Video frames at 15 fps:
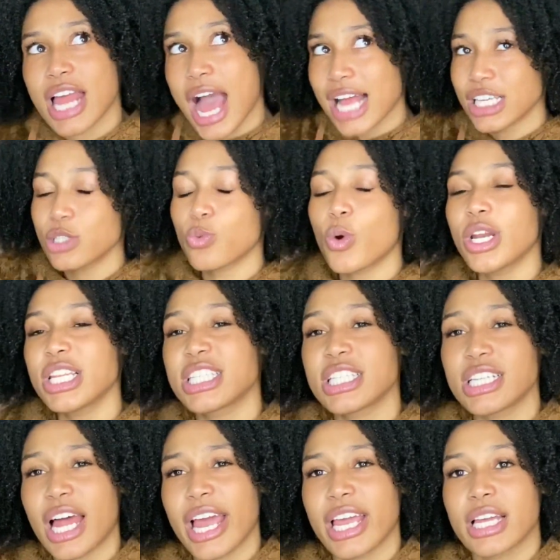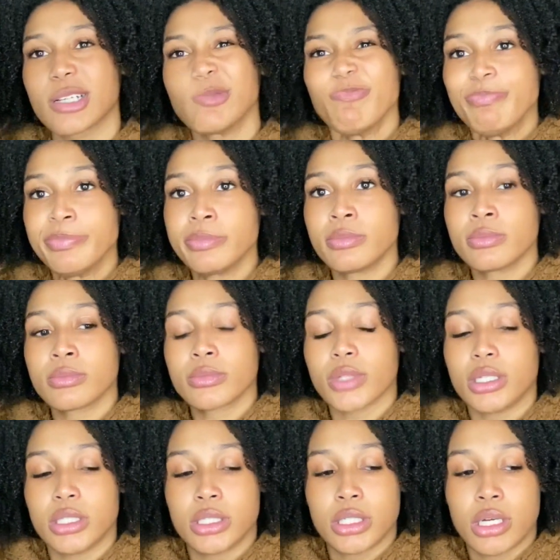I just wanted
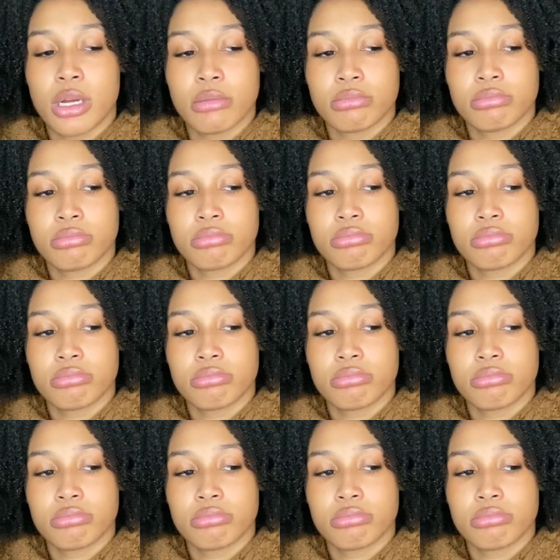to